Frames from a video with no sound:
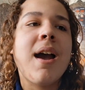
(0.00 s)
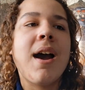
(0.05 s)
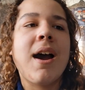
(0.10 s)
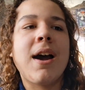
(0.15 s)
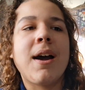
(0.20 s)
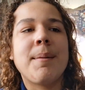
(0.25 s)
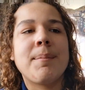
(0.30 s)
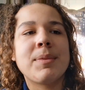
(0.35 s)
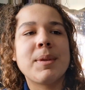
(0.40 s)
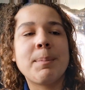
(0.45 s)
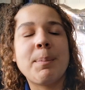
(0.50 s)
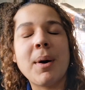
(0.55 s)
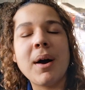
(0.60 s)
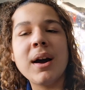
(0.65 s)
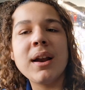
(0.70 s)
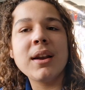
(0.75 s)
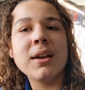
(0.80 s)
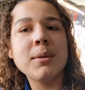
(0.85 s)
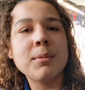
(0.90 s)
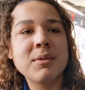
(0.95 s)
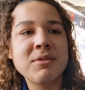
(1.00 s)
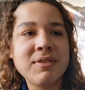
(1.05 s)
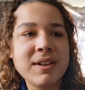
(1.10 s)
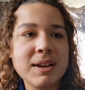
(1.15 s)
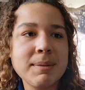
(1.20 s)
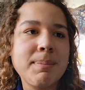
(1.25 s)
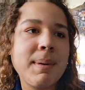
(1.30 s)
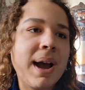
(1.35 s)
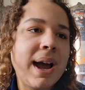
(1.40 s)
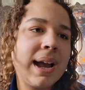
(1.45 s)
The pilot will
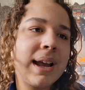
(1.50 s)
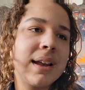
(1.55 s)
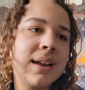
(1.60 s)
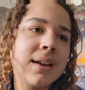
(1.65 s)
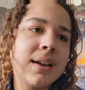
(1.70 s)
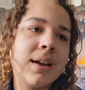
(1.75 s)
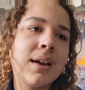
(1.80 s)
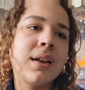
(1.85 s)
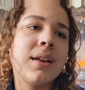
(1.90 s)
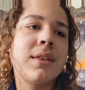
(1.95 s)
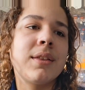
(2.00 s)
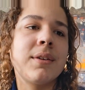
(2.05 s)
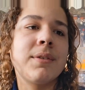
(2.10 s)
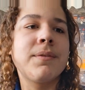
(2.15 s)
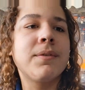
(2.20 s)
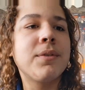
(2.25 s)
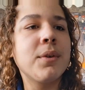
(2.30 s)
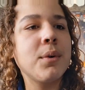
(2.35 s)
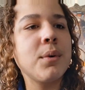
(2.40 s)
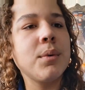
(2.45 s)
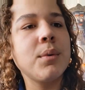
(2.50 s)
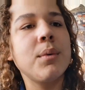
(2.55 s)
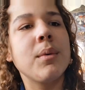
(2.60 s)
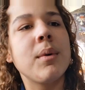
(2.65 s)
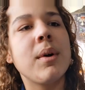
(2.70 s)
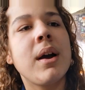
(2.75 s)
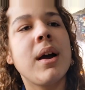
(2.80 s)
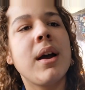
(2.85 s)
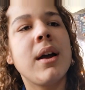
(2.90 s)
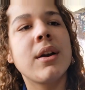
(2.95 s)
read back the
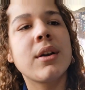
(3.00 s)
full